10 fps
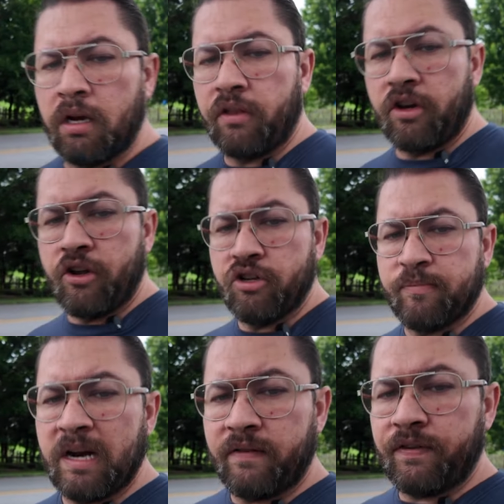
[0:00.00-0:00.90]
Another
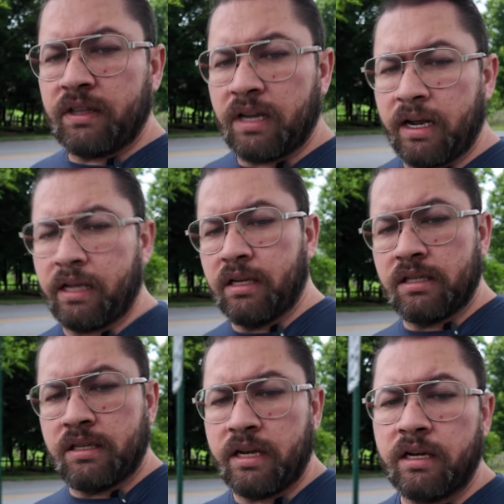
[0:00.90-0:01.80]
huge benefit that I can
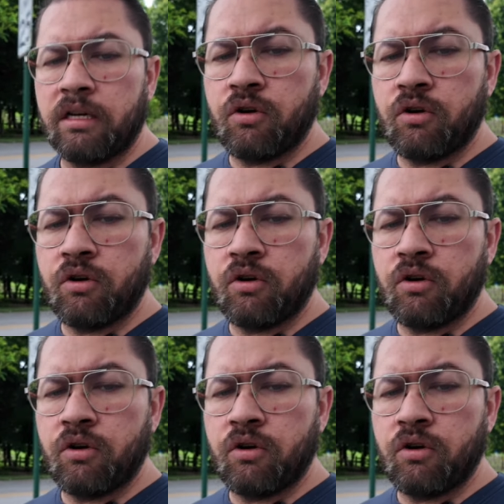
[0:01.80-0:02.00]
see